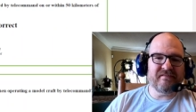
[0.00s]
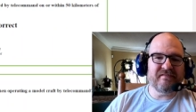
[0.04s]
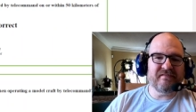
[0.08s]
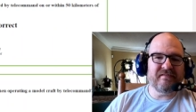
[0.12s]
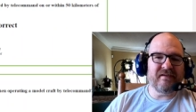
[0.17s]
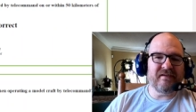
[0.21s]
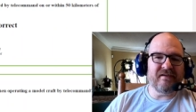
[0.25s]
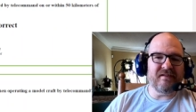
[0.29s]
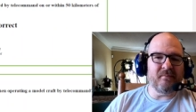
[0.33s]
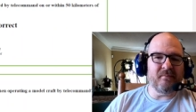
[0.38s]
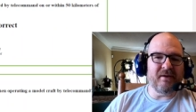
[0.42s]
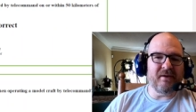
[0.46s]

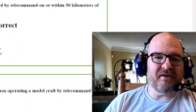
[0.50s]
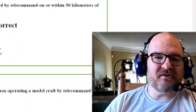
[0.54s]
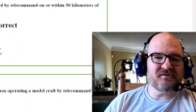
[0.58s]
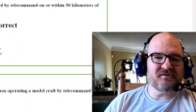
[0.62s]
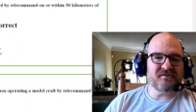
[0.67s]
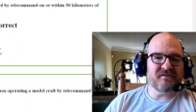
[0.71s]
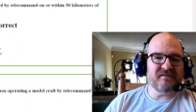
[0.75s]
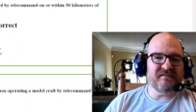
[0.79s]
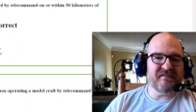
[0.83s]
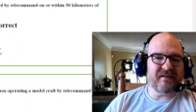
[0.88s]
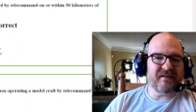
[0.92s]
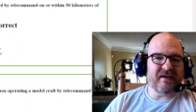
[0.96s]

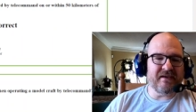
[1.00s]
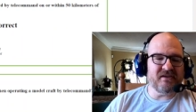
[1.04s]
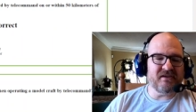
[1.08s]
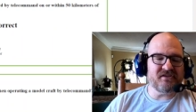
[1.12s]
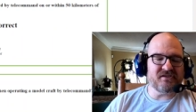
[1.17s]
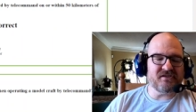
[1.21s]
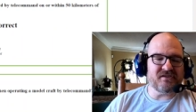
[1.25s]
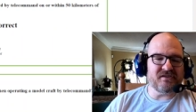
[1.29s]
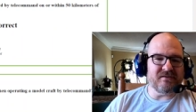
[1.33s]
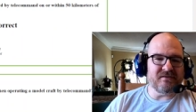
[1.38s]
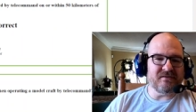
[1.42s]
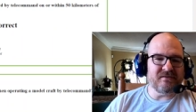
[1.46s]
telemetry
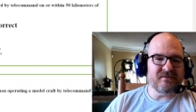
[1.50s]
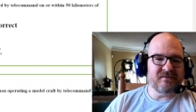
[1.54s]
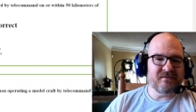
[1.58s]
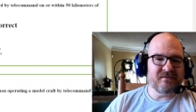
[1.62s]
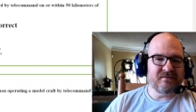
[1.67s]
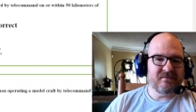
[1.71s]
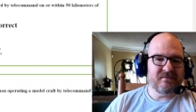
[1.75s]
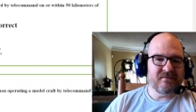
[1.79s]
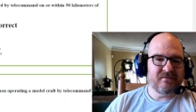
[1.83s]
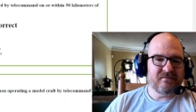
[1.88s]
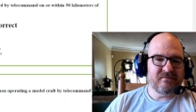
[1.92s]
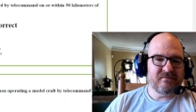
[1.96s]
station,
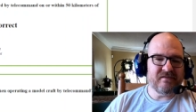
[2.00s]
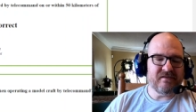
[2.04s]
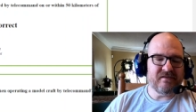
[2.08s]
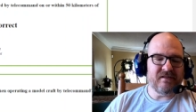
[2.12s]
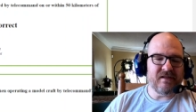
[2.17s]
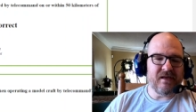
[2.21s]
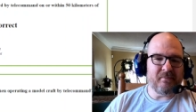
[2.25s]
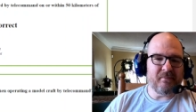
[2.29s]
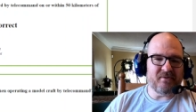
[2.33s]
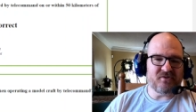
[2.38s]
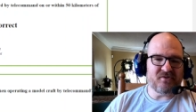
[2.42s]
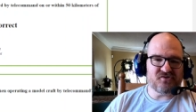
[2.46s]

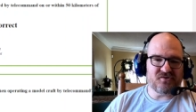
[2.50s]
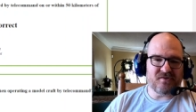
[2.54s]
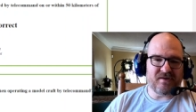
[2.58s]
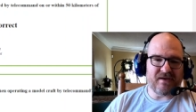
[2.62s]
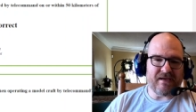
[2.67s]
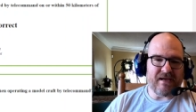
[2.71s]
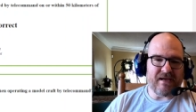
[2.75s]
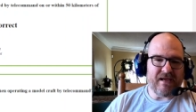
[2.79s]
telemetry.